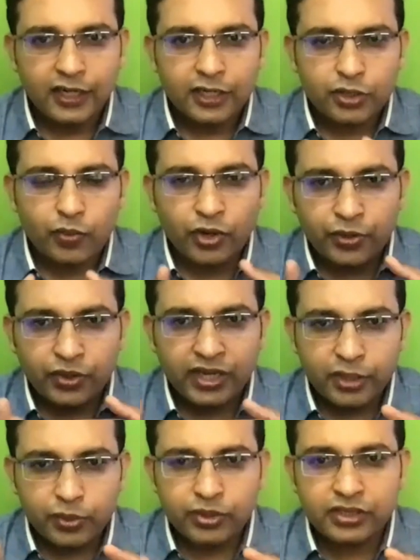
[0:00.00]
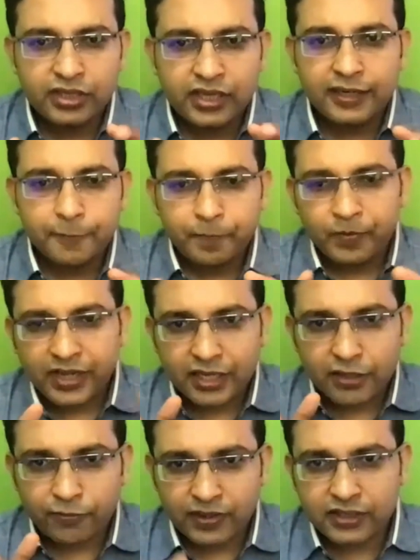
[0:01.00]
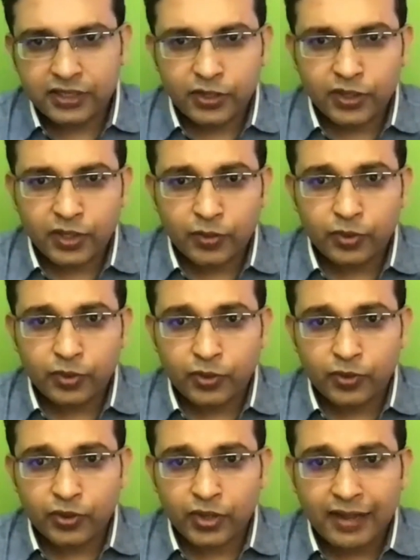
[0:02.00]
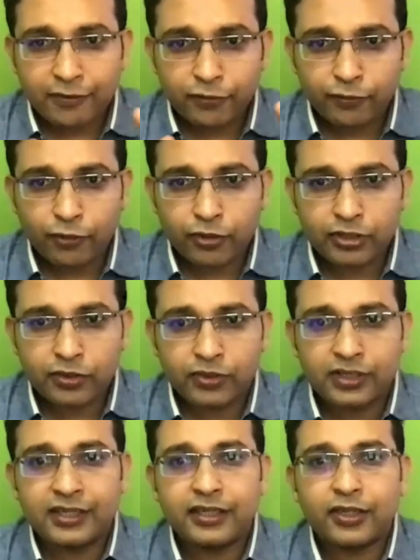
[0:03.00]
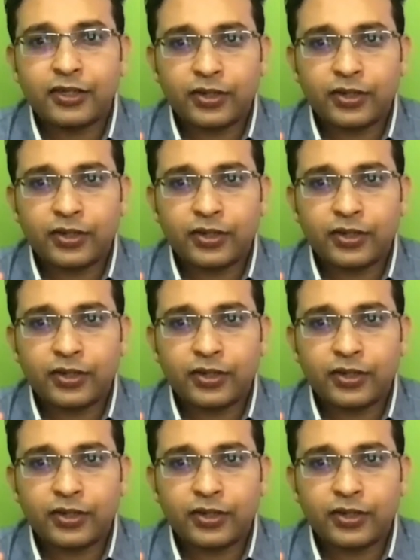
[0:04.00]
So what you do is that in the first year you have to focus on the